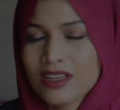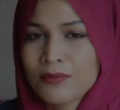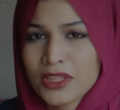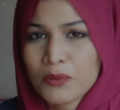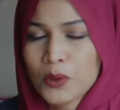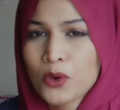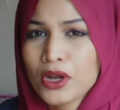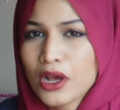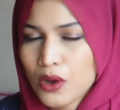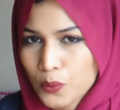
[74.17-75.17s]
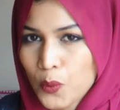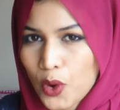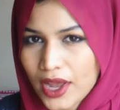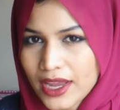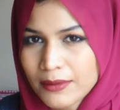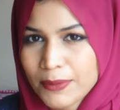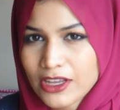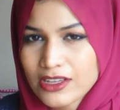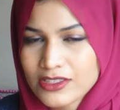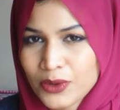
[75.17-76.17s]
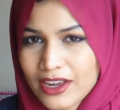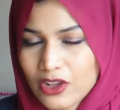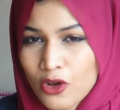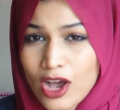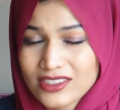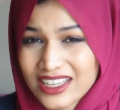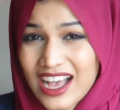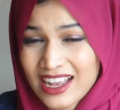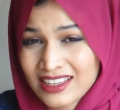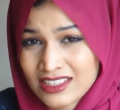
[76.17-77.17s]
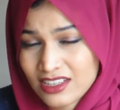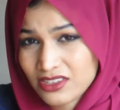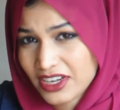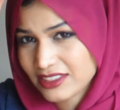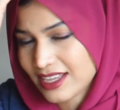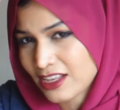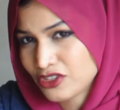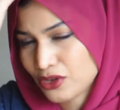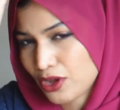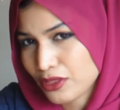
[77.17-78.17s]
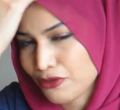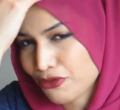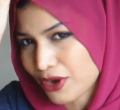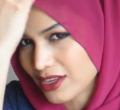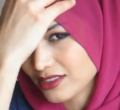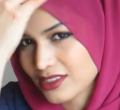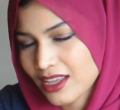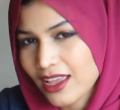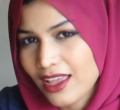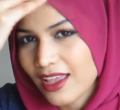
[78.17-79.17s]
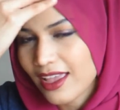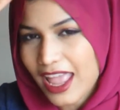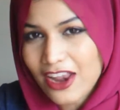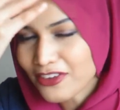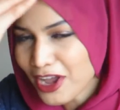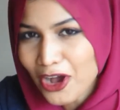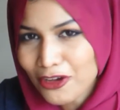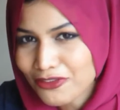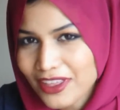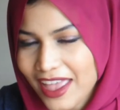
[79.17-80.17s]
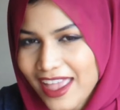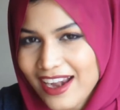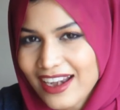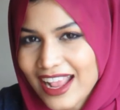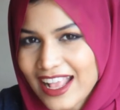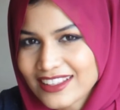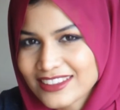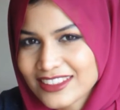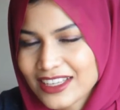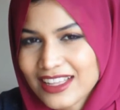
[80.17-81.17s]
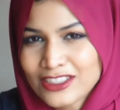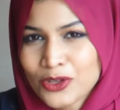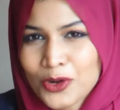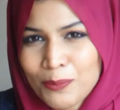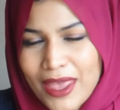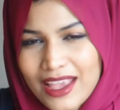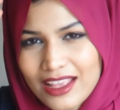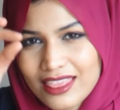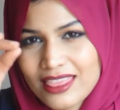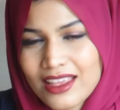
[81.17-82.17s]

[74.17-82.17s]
something we want to avoid, because we're causing unnecessary tension on the front area of the hair, and that's going to make it